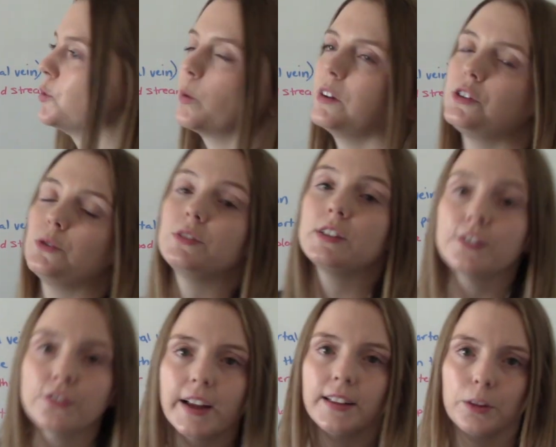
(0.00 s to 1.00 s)
once you
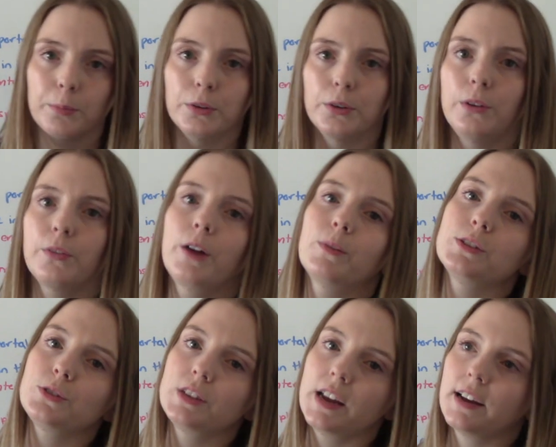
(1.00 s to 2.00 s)
deflate the balloon, right, once
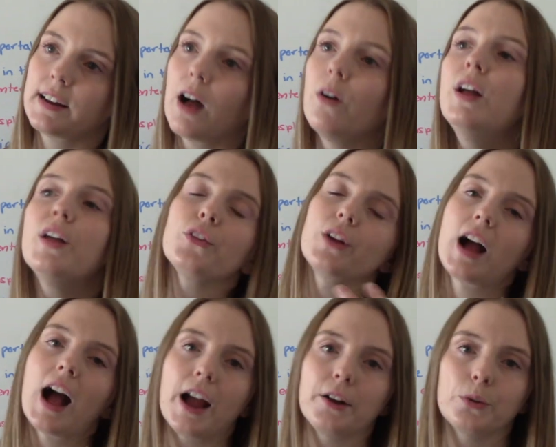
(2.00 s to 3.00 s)
you take it out, they're at
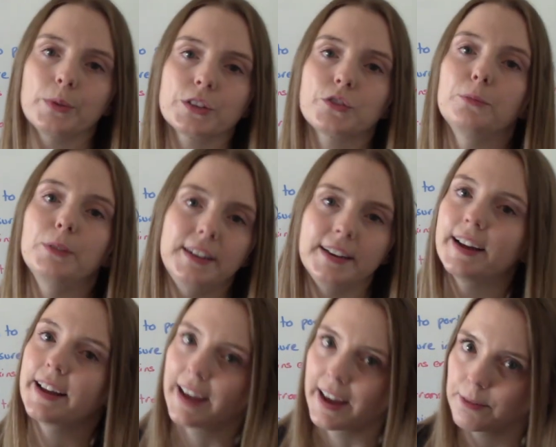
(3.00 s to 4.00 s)
higher risk for bleeding
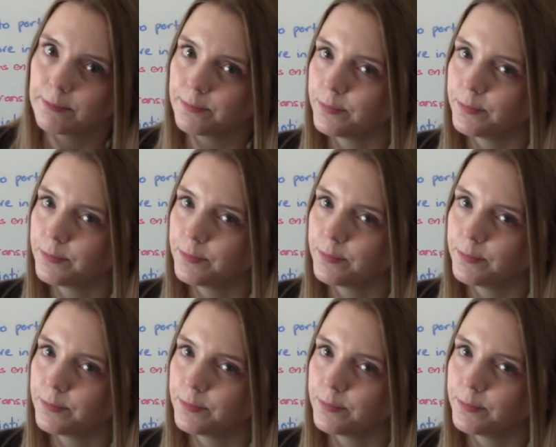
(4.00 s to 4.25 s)
again.